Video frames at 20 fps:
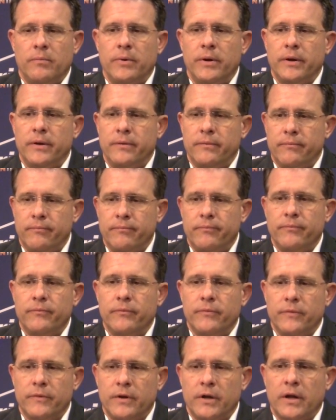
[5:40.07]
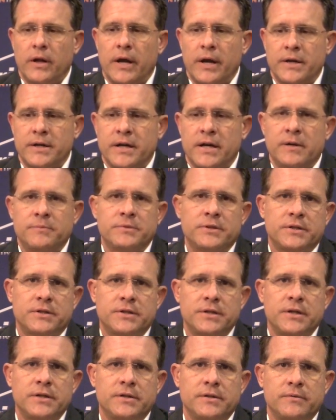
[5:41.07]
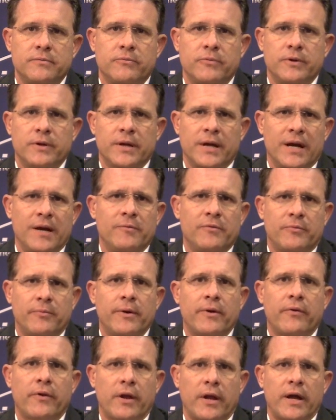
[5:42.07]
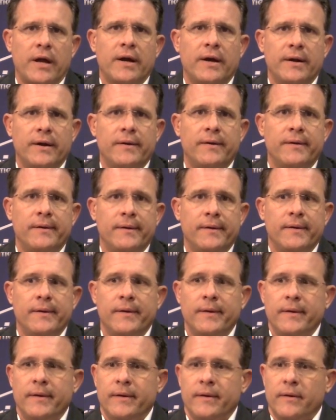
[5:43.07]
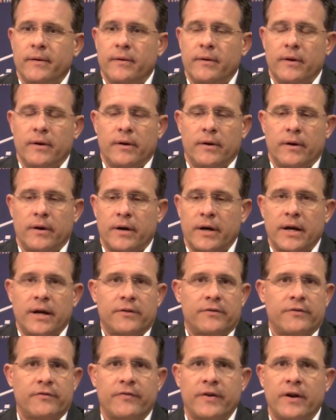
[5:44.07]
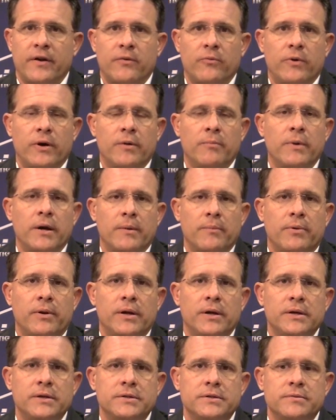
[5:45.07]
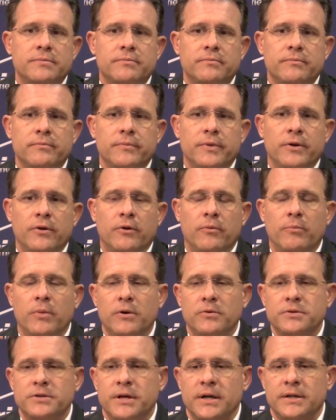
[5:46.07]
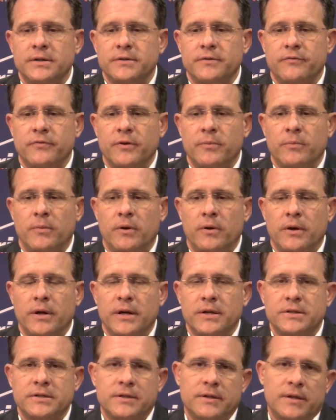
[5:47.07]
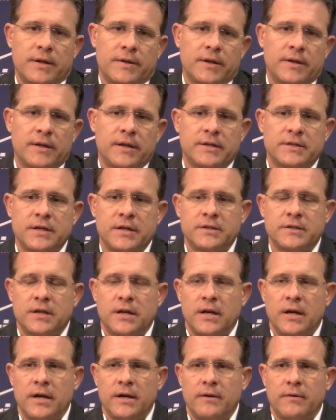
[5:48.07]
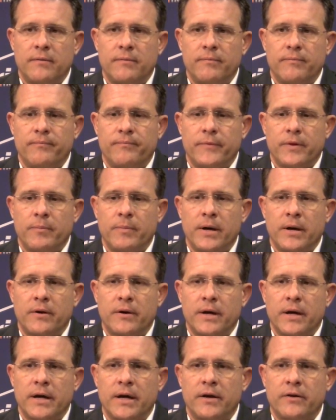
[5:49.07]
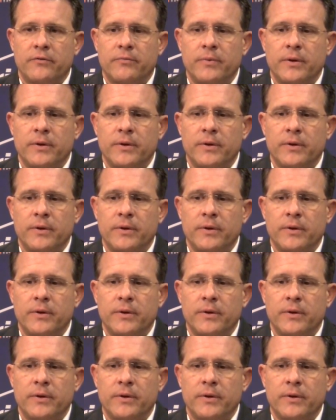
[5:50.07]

But a lot of times this season, when the game's been on the line, our guys have found a way to make plays, you know, on both sides of football. And I think that says a lot about our guys.